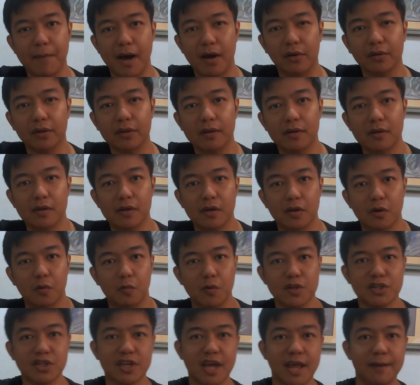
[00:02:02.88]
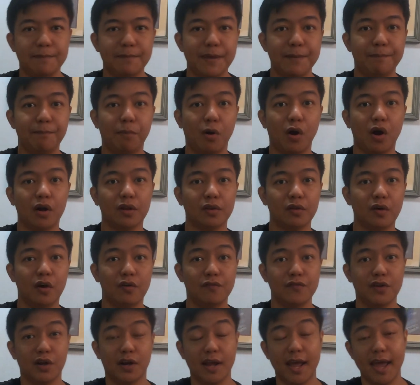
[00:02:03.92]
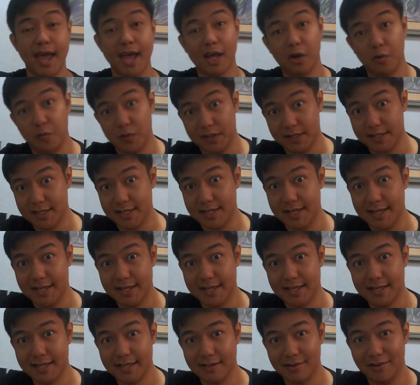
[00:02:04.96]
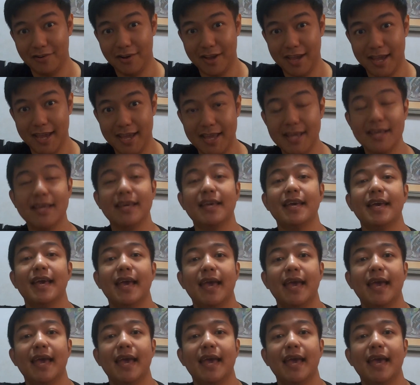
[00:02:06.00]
amount which can be part of your equity, okay?